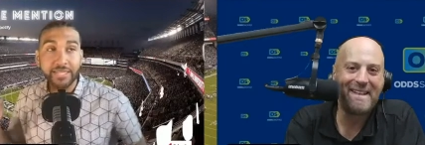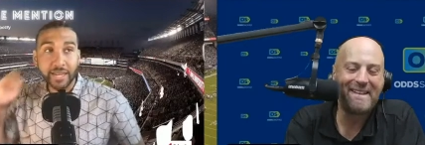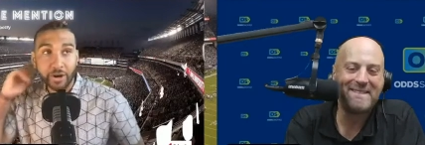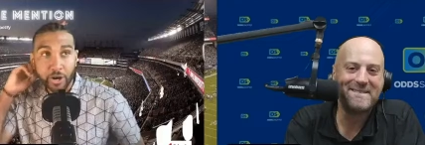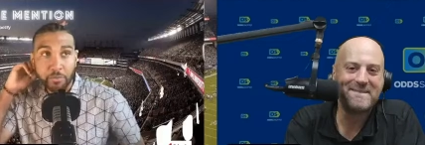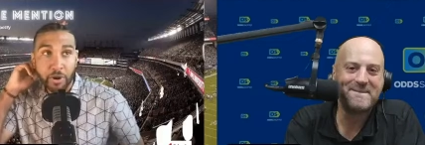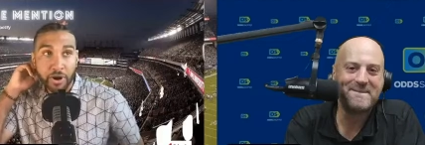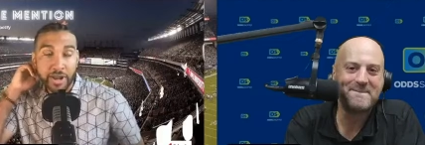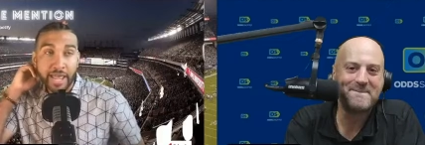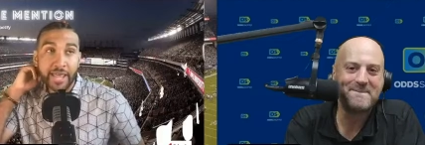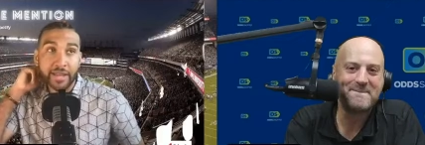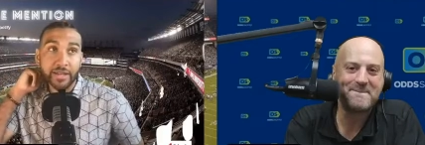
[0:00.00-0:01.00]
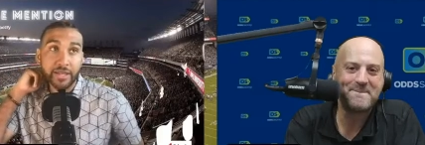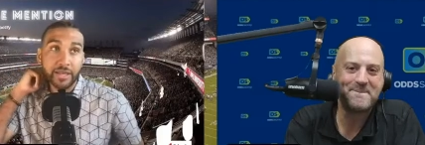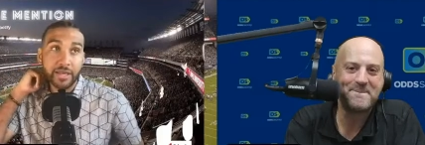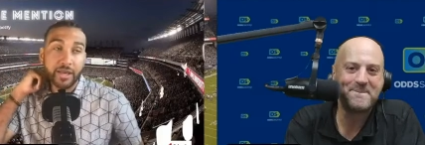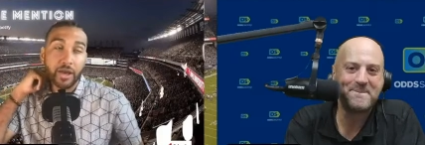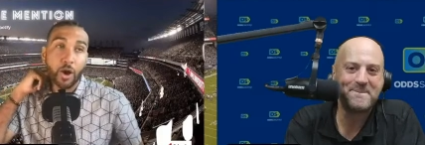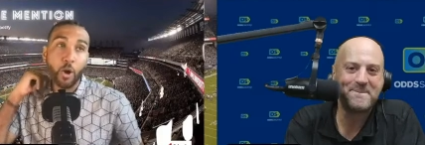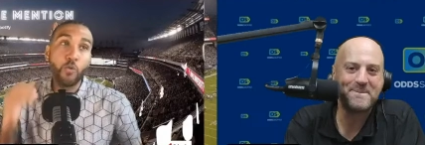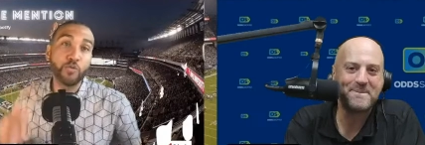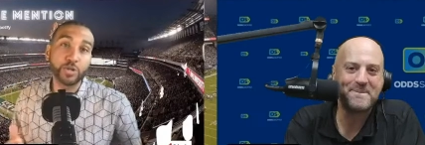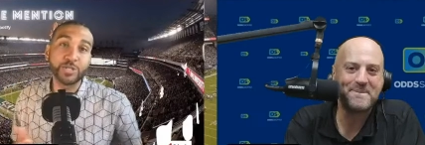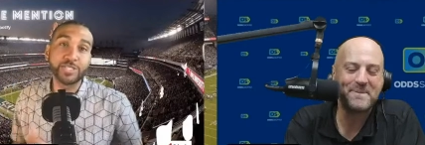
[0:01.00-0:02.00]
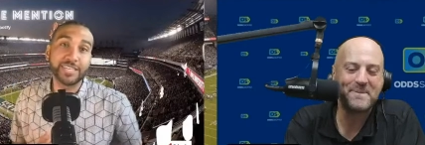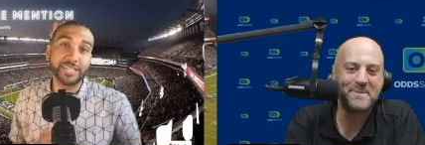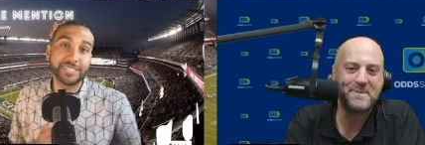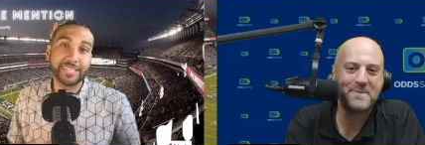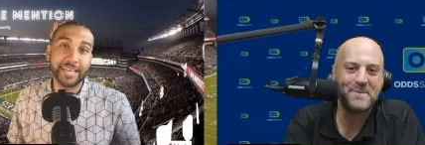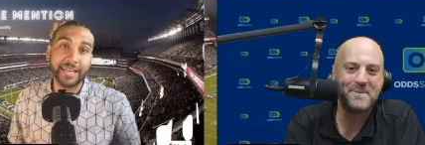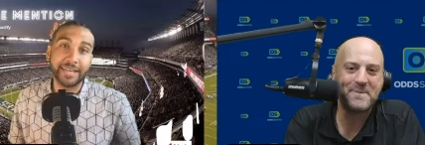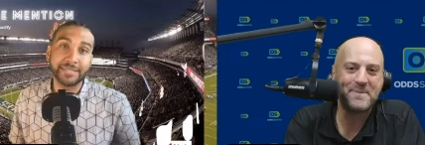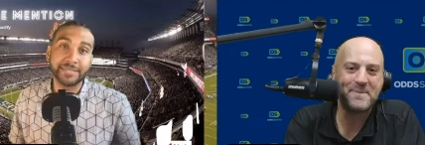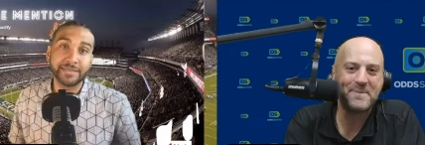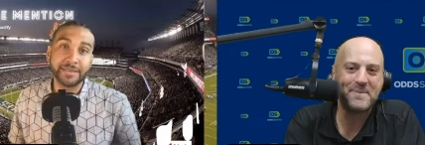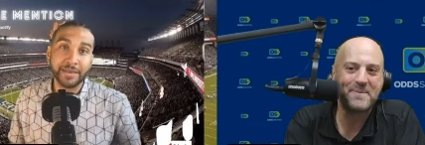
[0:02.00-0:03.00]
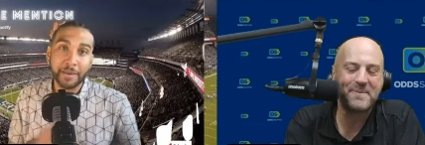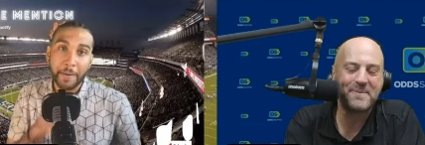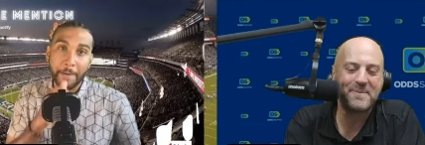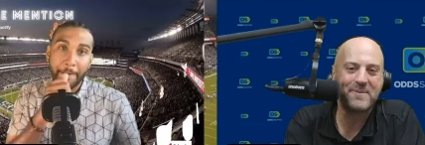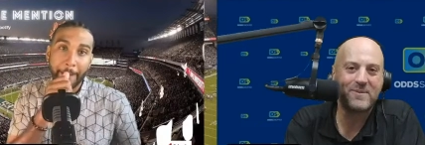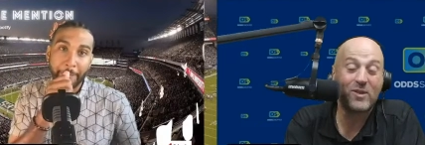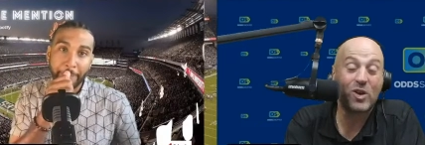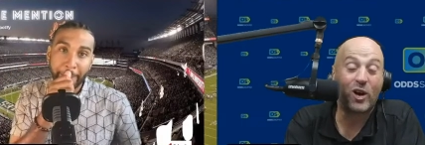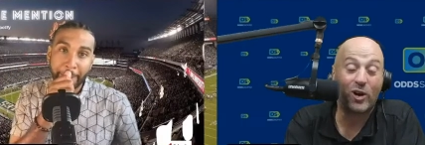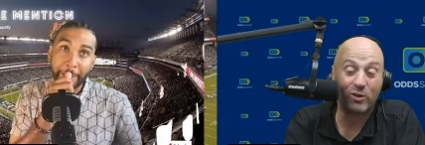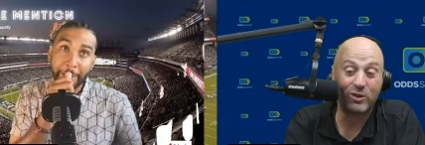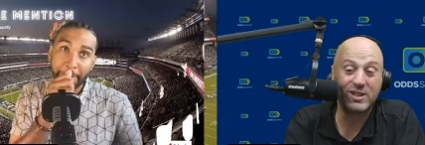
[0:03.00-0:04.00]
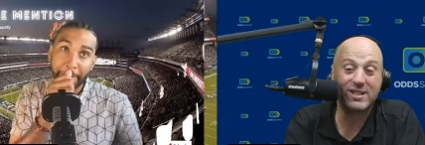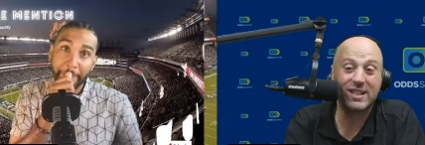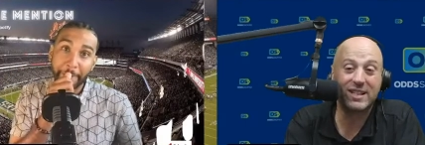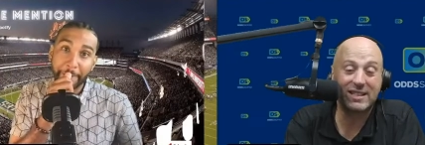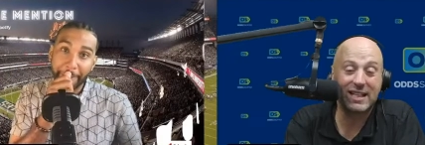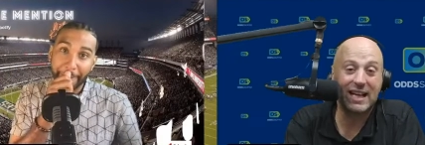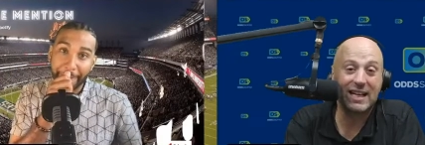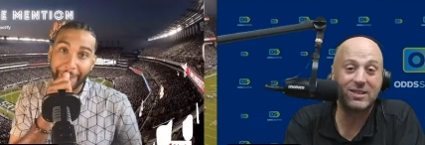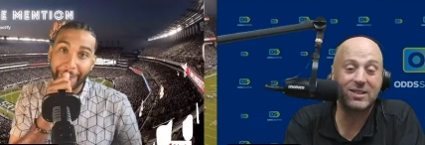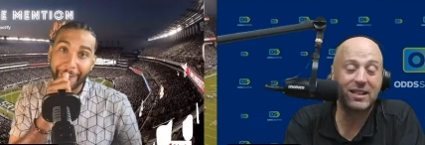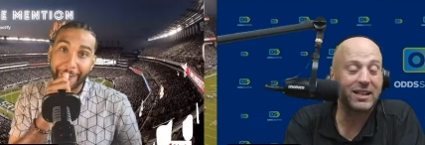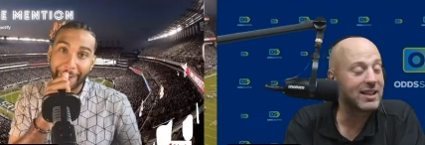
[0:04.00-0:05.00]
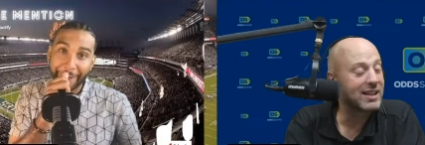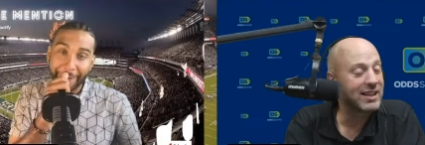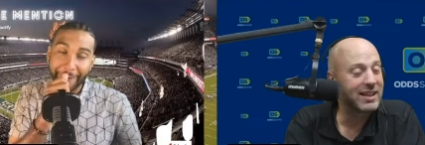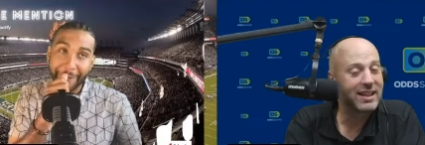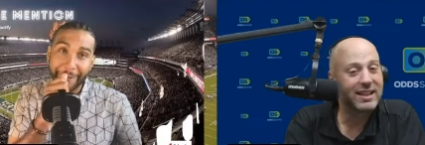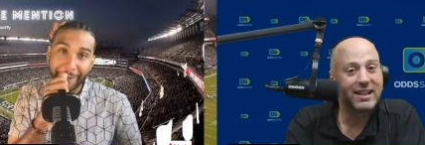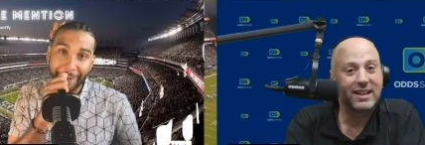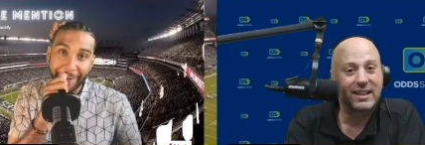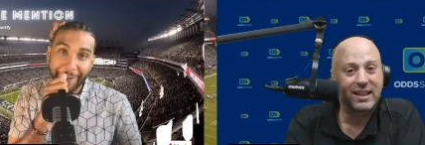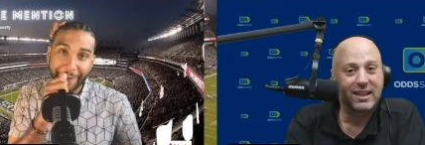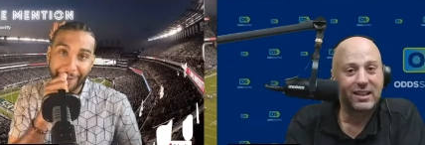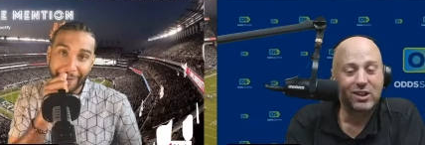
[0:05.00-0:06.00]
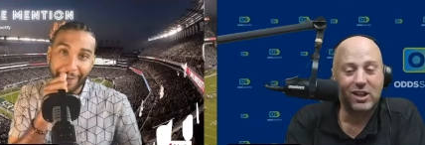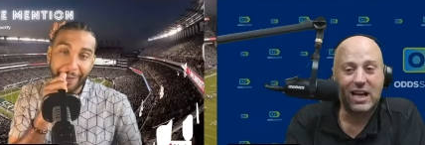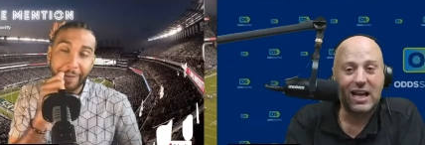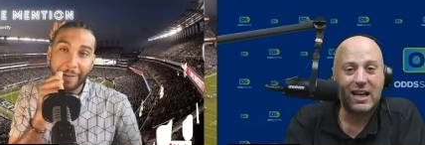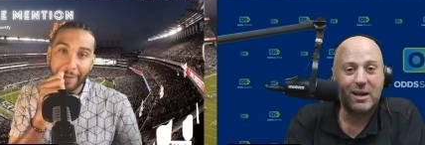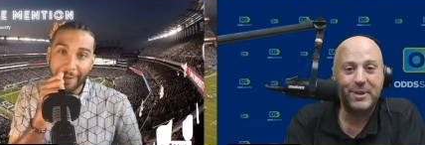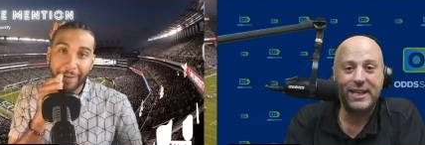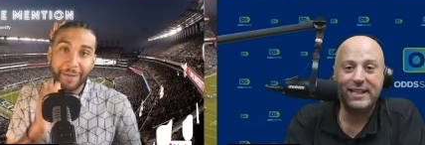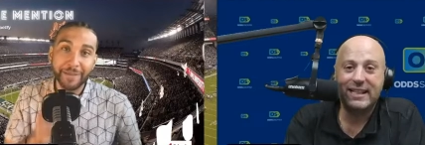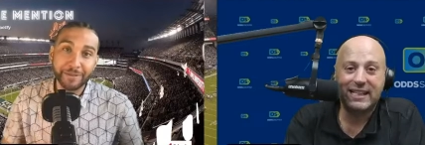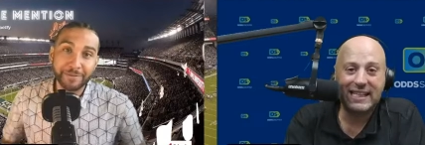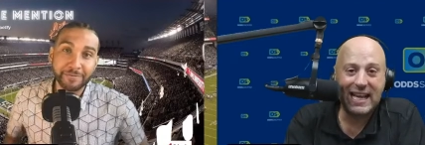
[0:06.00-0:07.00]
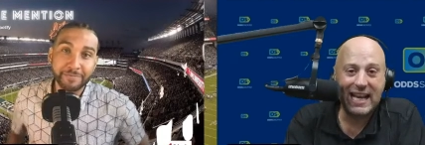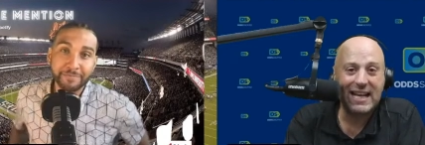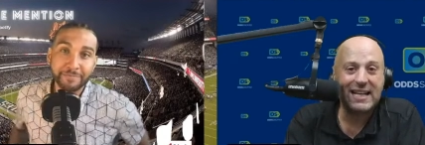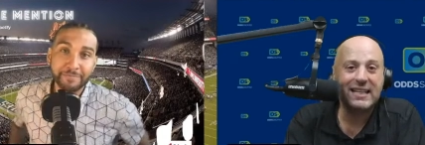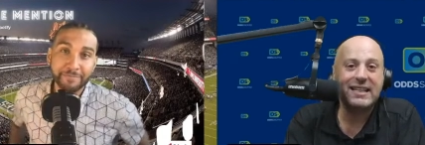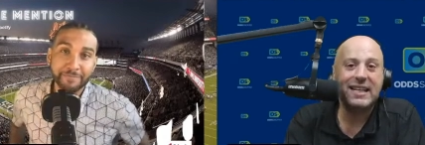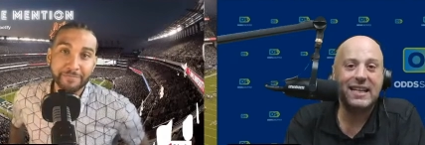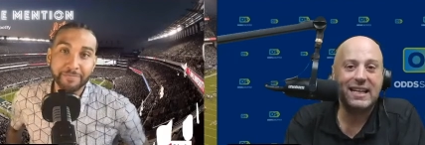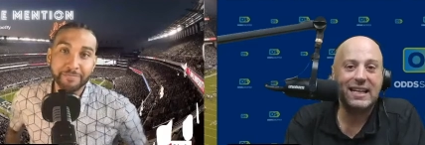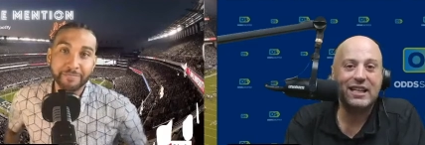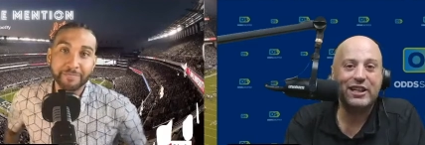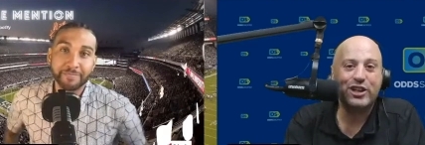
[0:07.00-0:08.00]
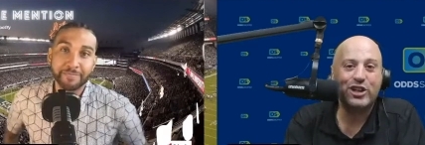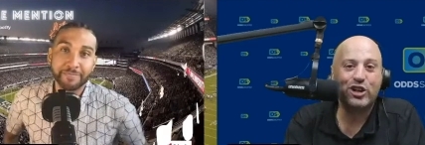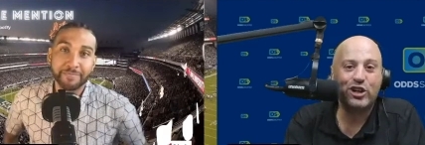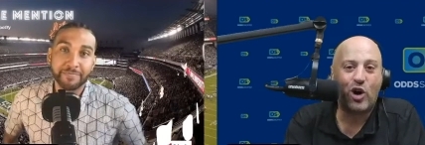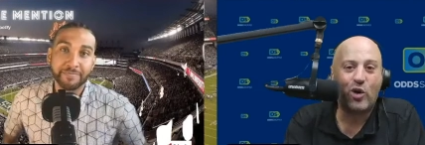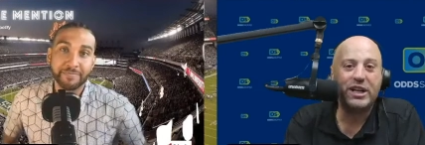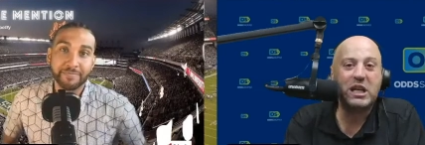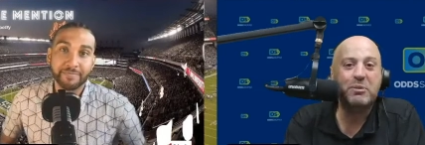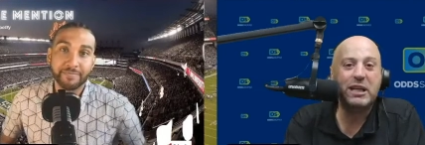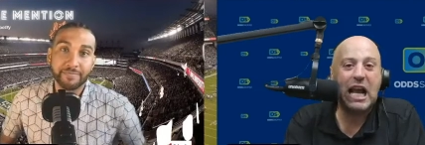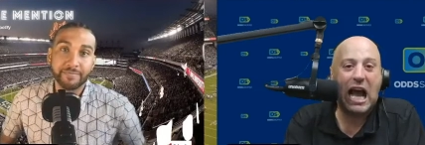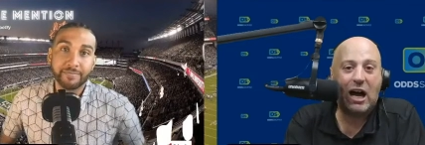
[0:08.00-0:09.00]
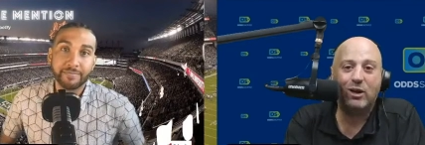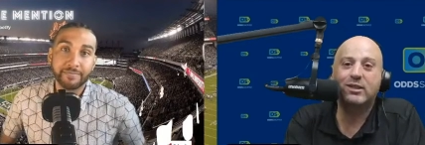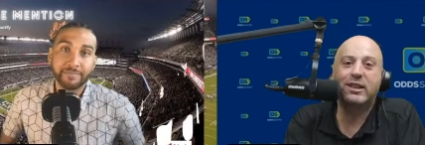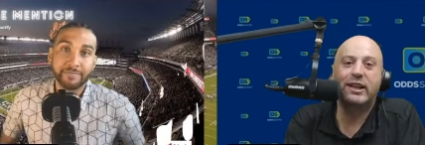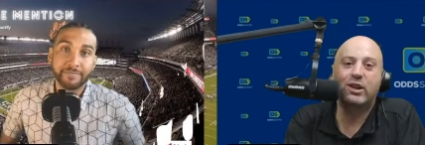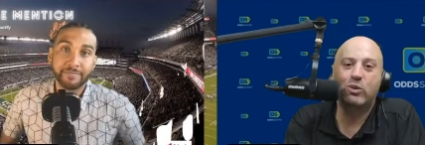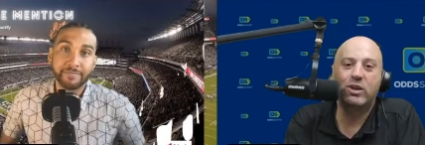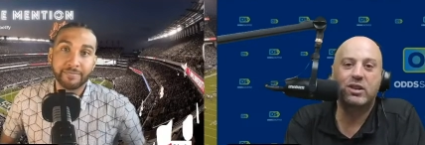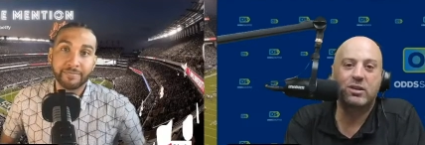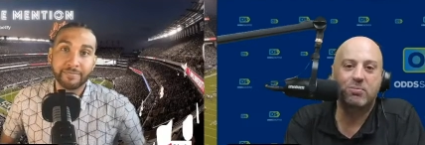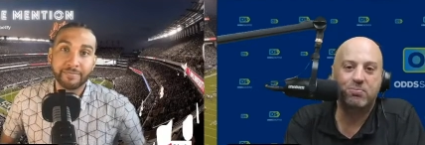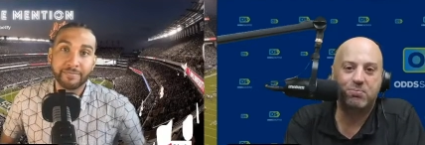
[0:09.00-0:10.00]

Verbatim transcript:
Speaker 1: Derek Barnett over six sacks. I think over six sacks.
Speaker 2: Look, I, I mean, again, you're going to be out there with the